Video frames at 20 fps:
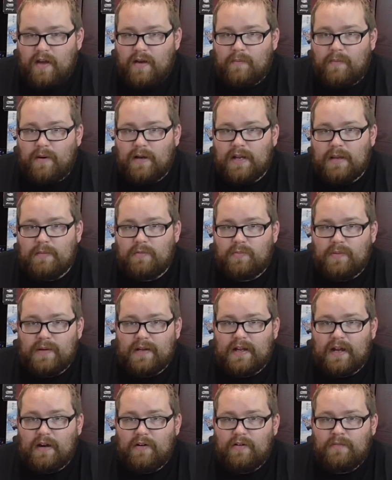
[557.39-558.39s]
My name's
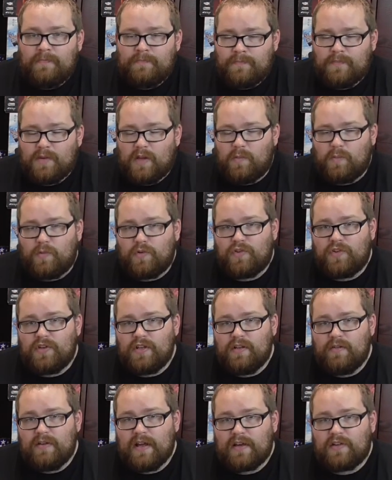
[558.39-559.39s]
been Kerren, and we'll see
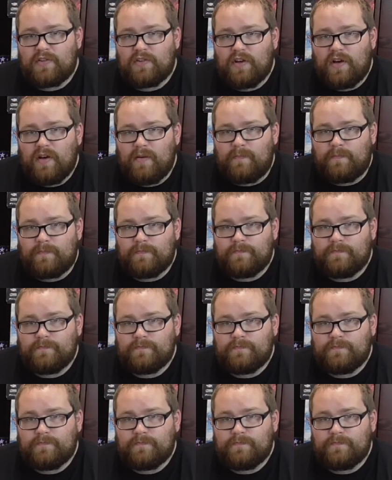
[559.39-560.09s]
you next time.